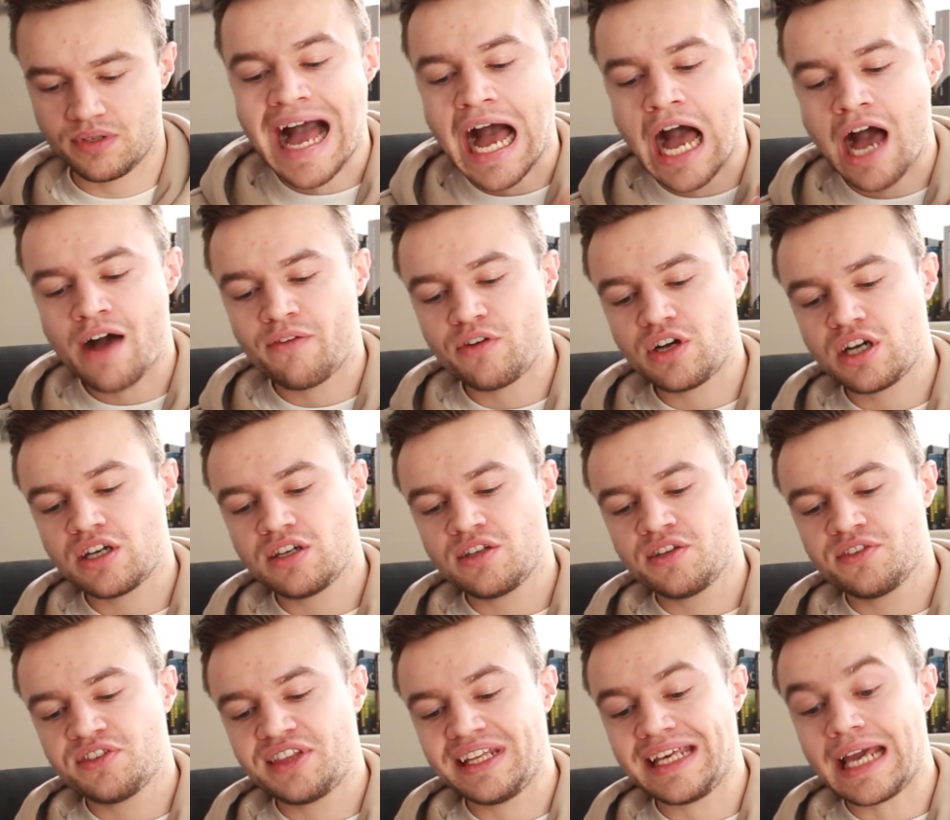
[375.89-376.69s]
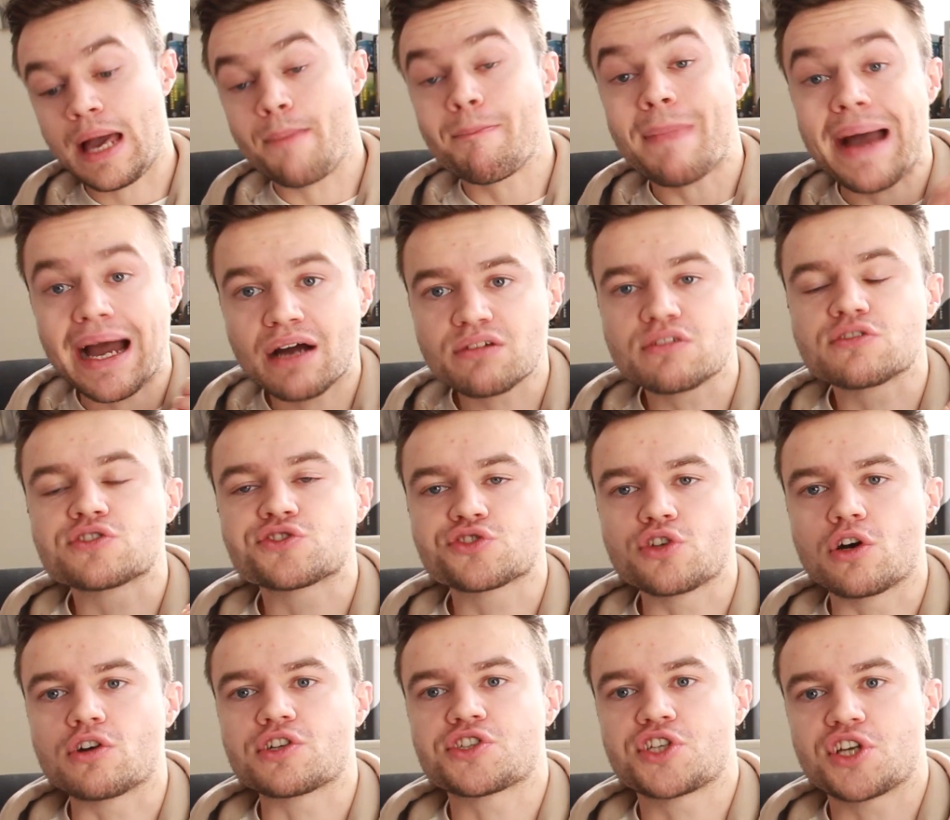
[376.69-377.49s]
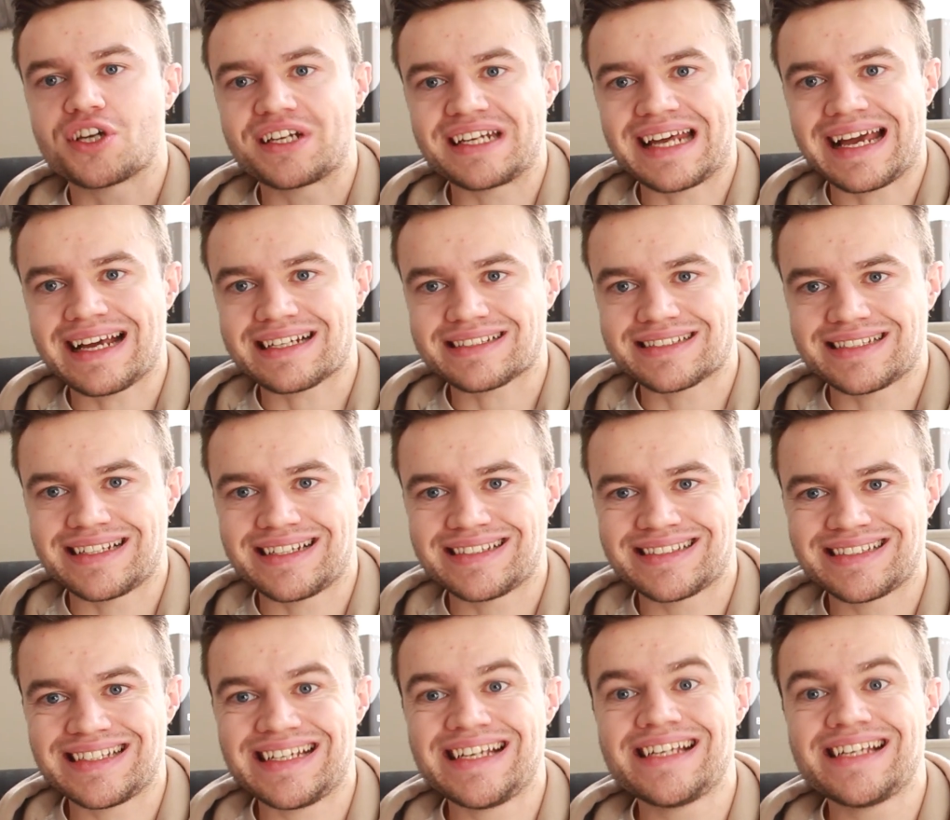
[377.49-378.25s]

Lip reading: However, the amount of stocks you can access